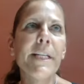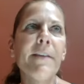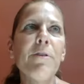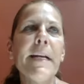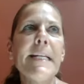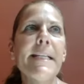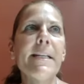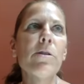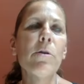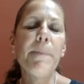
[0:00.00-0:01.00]
give you an idea,
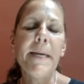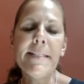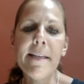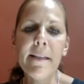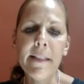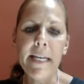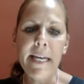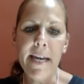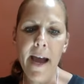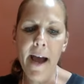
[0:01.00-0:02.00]
so
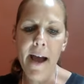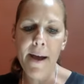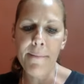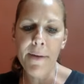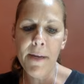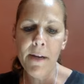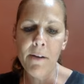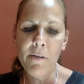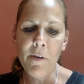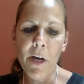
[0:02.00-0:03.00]
basically, um,
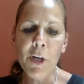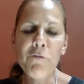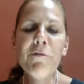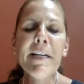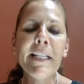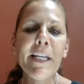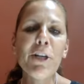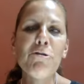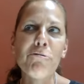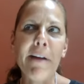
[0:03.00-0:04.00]
a really
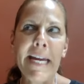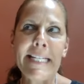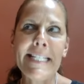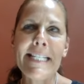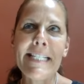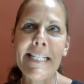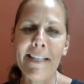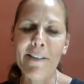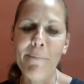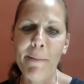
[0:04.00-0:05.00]
great
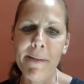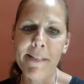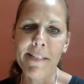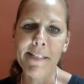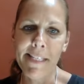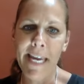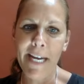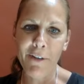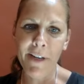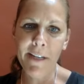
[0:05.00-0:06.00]
deal of my business is
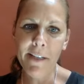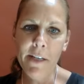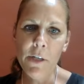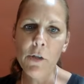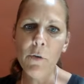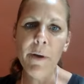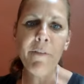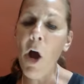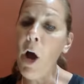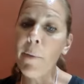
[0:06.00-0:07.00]
catering. So
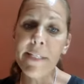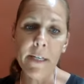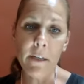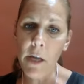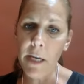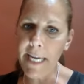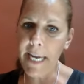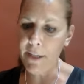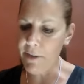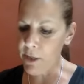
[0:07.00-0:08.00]
I've always done a lot of
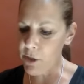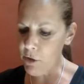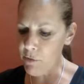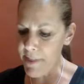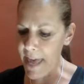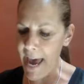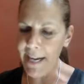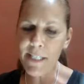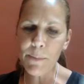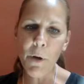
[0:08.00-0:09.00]
catering. So that
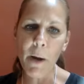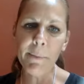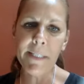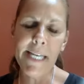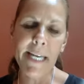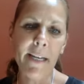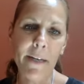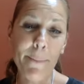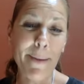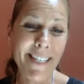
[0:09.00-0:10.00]
has probably
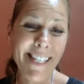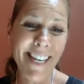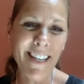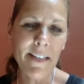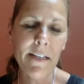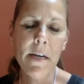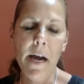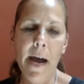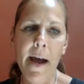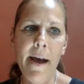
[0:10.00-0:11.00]
taken the biggest hit.
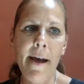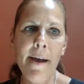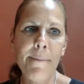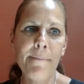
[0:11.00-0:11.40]
Sure. Um,